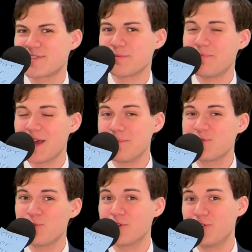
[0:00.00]
the plebs
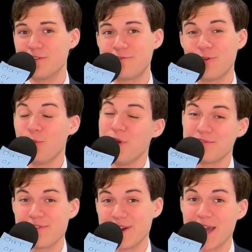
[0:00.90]
were good for one
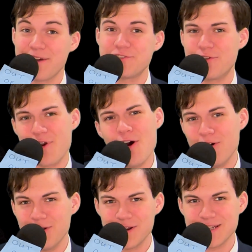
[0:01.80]
thing after
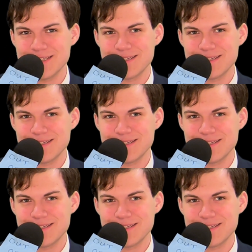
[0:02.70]
all.